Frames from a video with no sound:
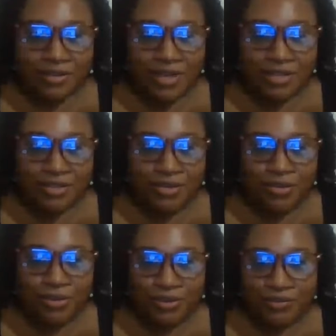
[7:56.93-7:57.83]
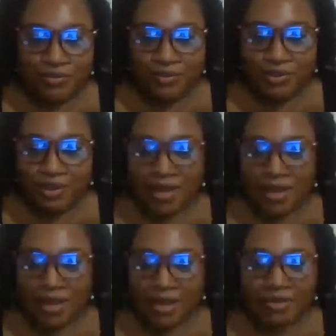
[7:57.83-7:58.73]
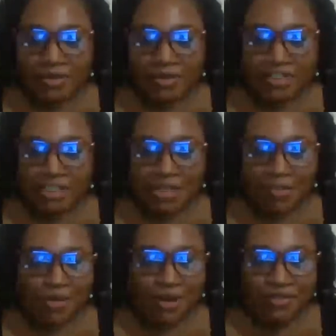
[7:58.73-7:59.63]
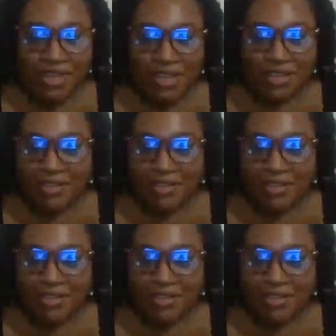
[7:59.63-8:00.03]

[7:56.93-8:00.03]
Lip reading: That's cool. I know the teachers in Providence.